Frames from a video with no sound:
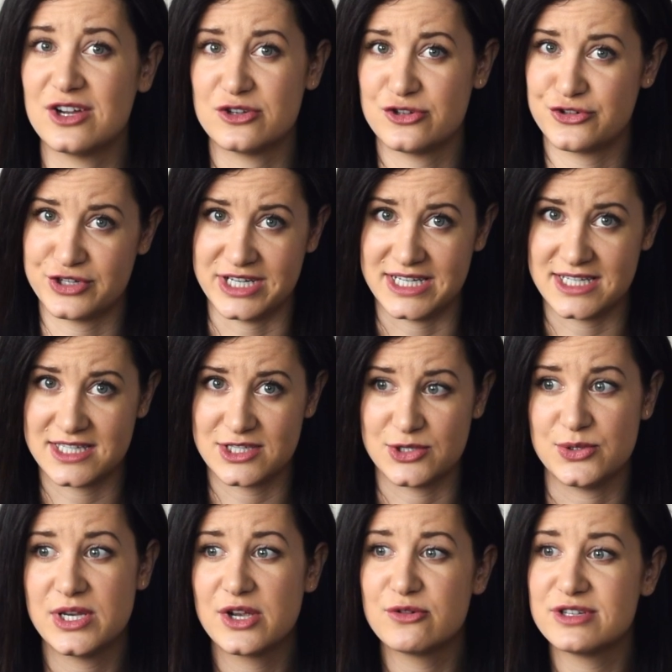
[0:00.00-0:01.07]
are treated? Do
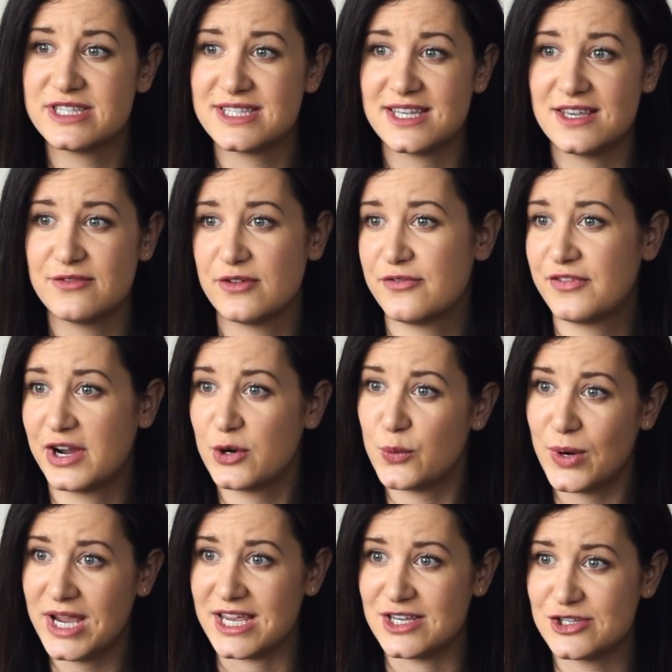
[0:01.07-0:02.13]
they receive a fair
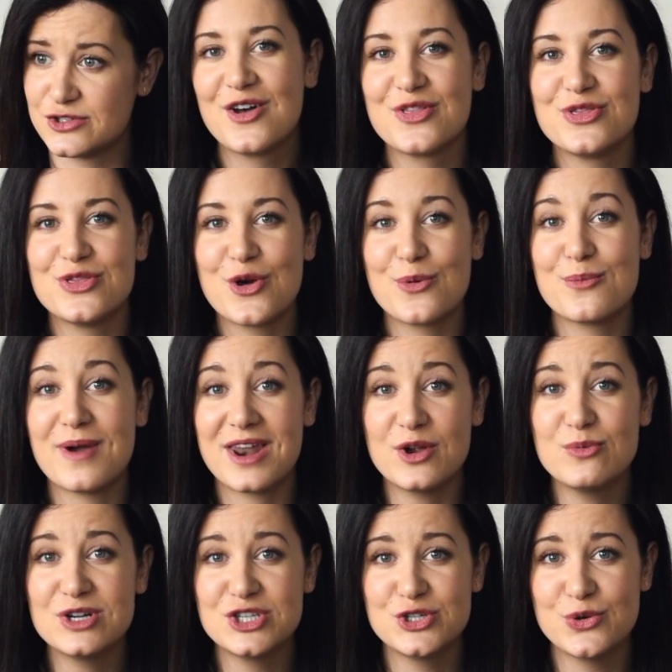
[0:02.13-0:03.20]
wage? No matter
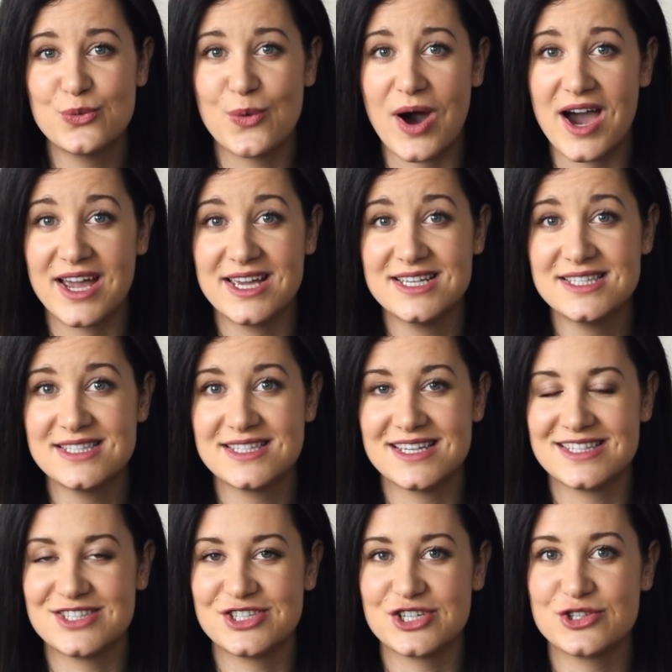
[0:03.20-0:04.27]
what your why is,
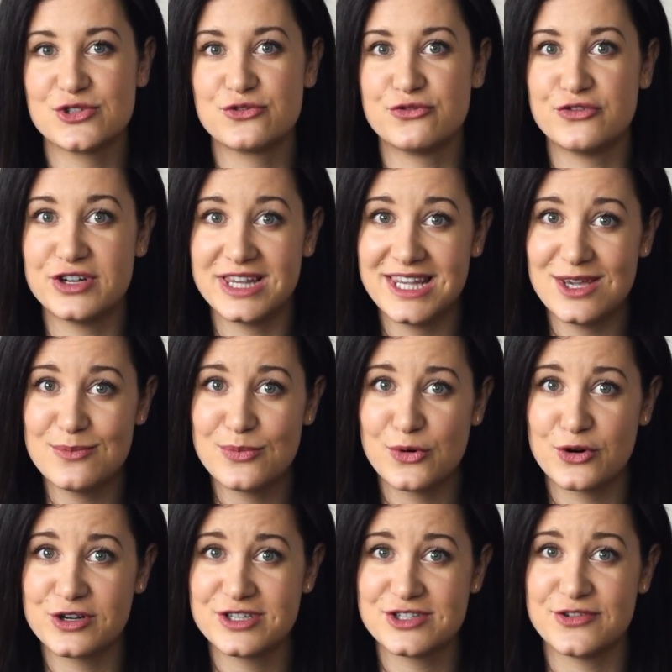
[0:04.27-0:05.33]
it's just really
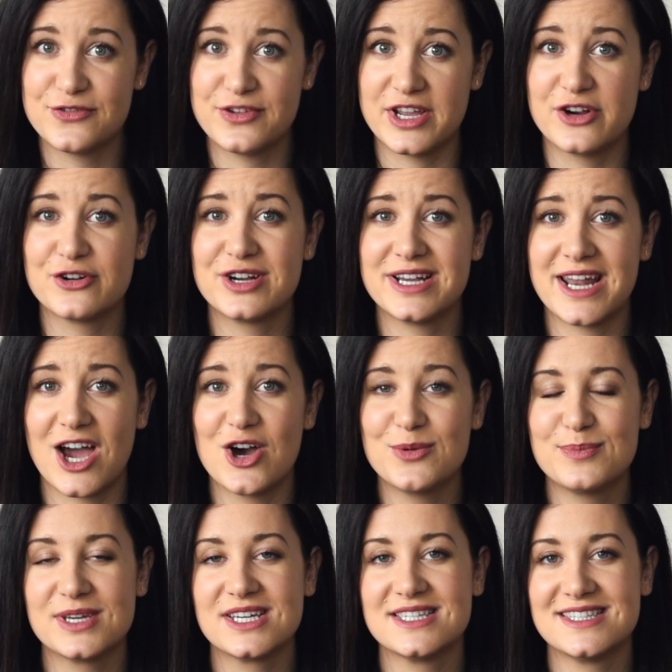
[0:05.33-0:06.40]
important to figure it out
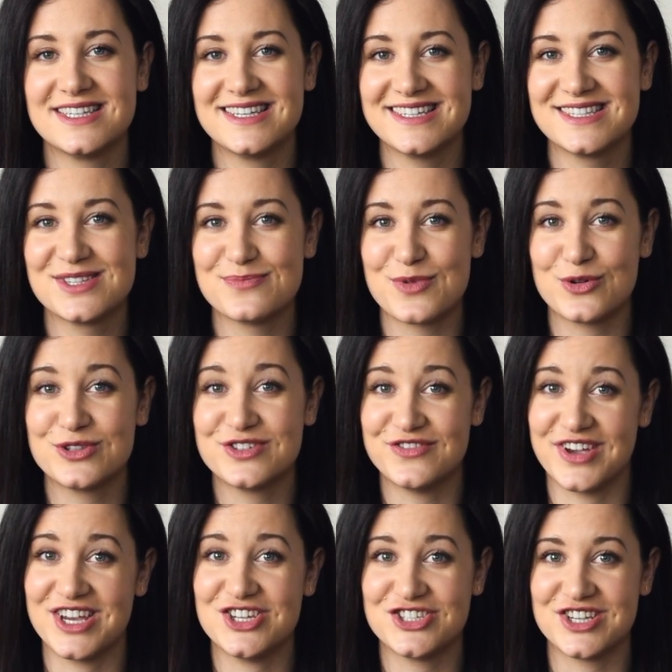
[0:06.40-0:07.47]
because it is the
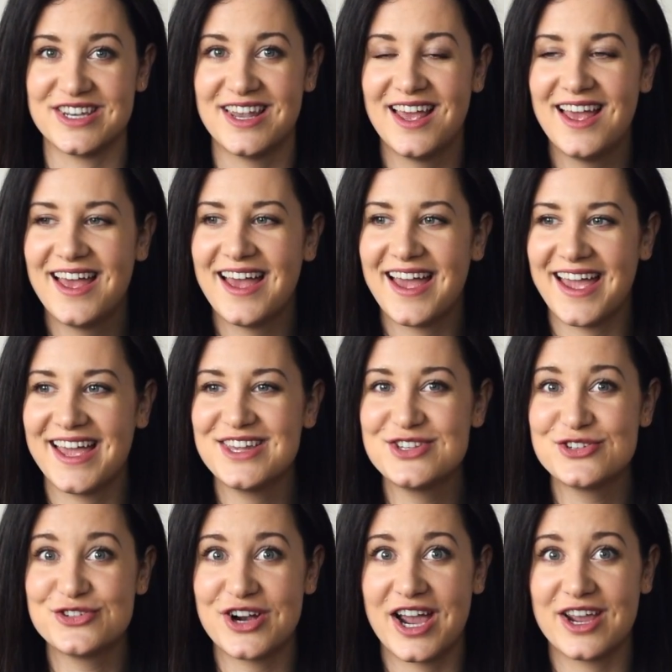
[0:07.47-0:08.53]
motivation and the
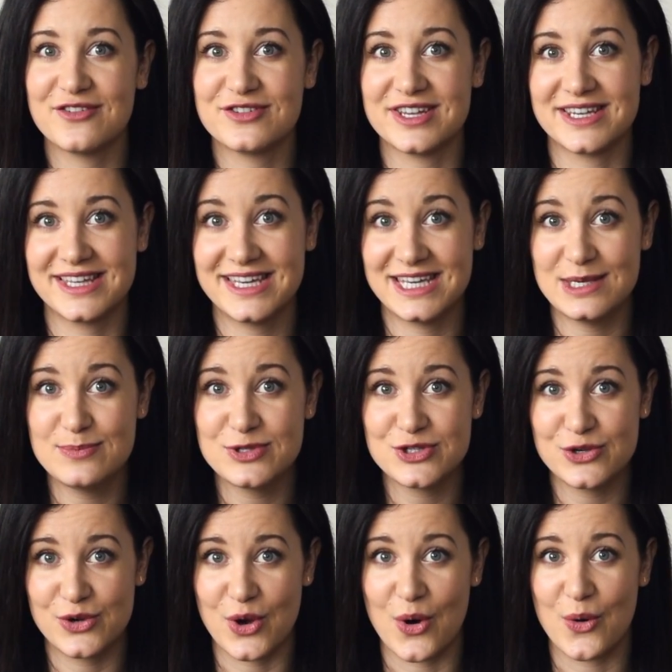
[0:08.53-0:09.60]
drive that keeps you
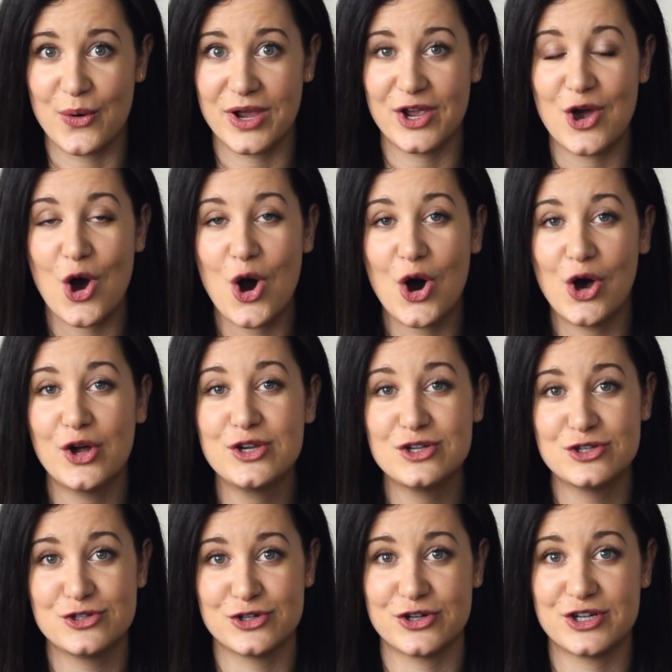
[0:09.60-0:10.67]
going on your
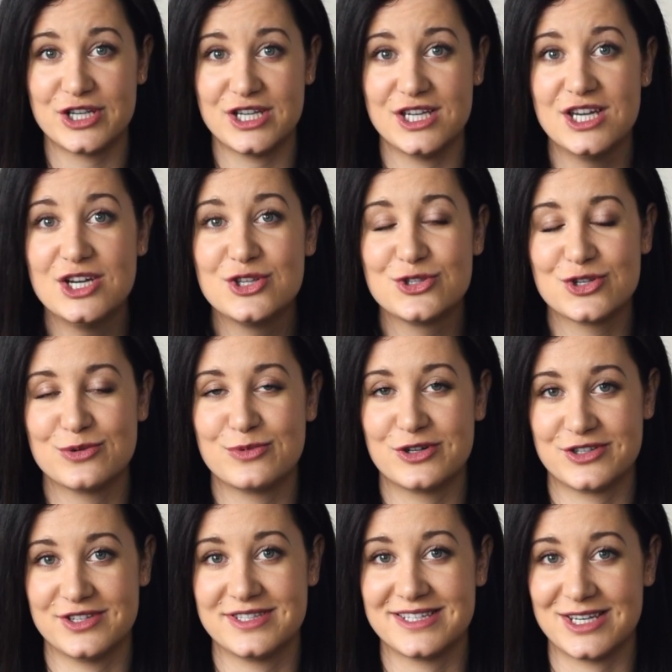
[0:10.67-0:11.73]
journey to a more
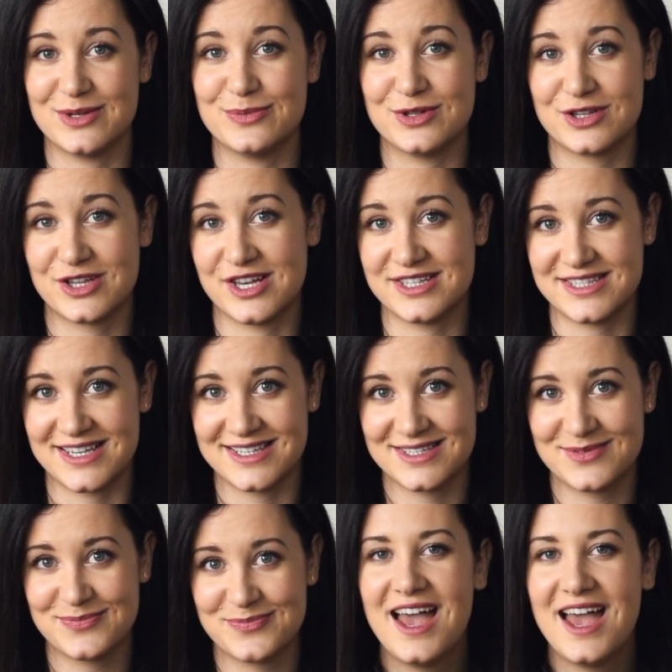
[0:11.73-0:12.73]
sustainable closet.